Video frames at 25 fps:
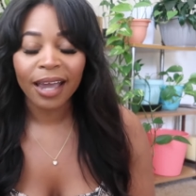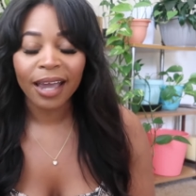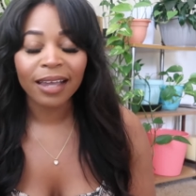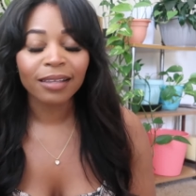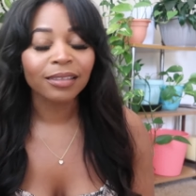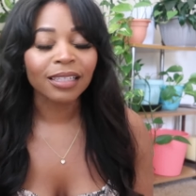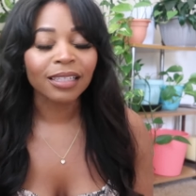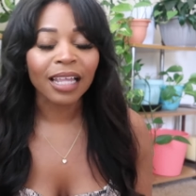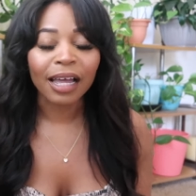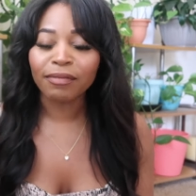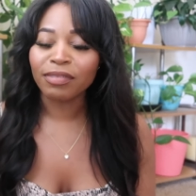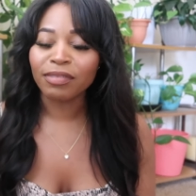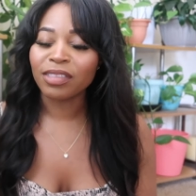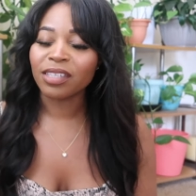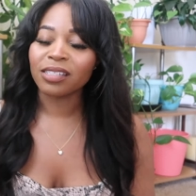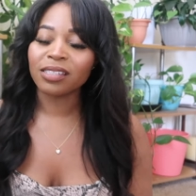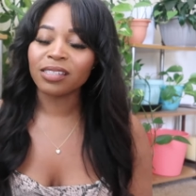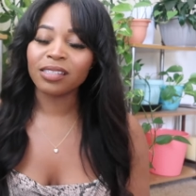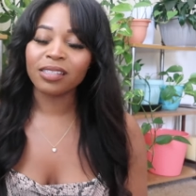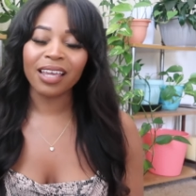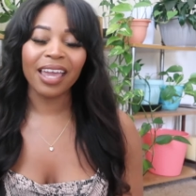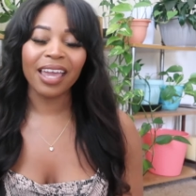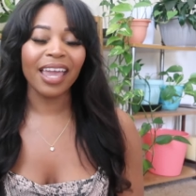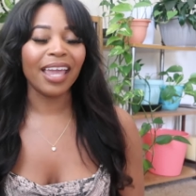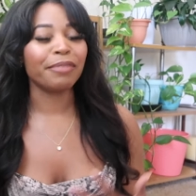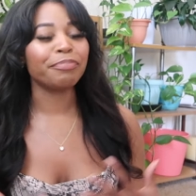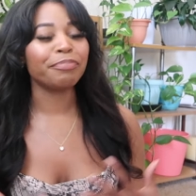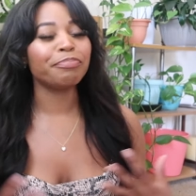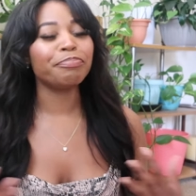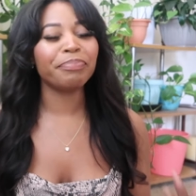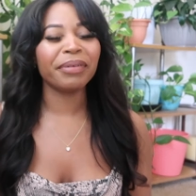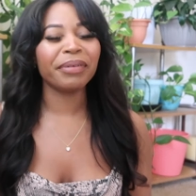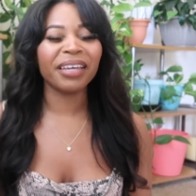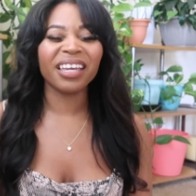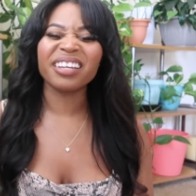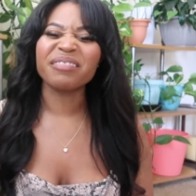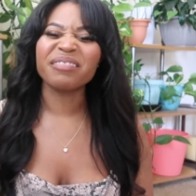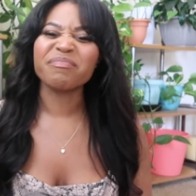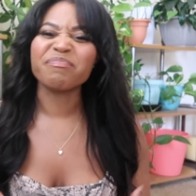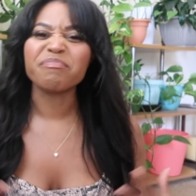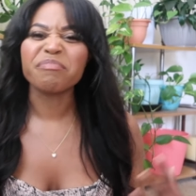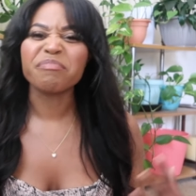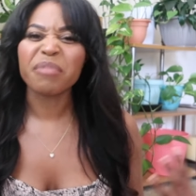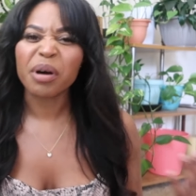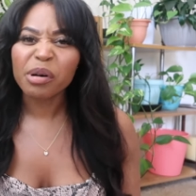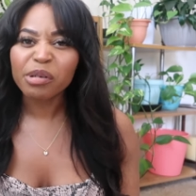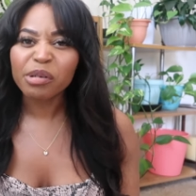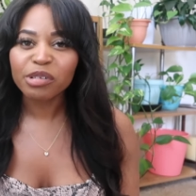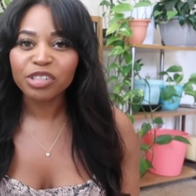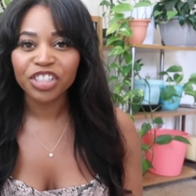I love this saying, big
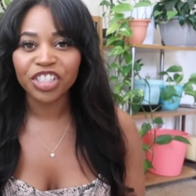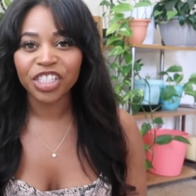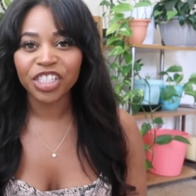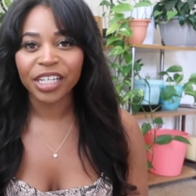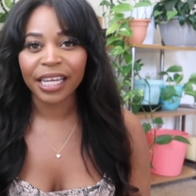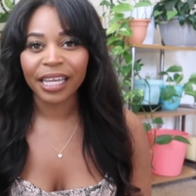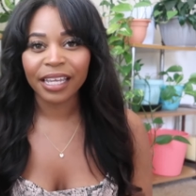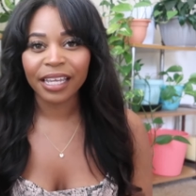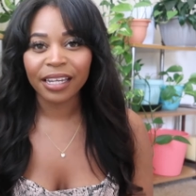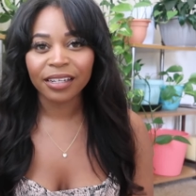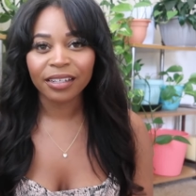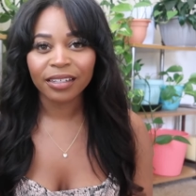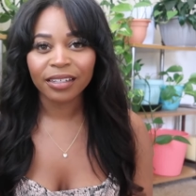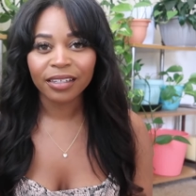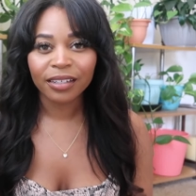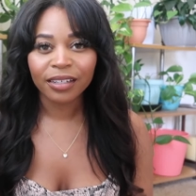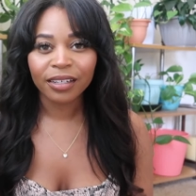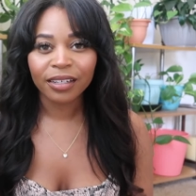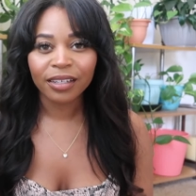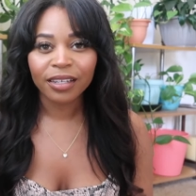motion.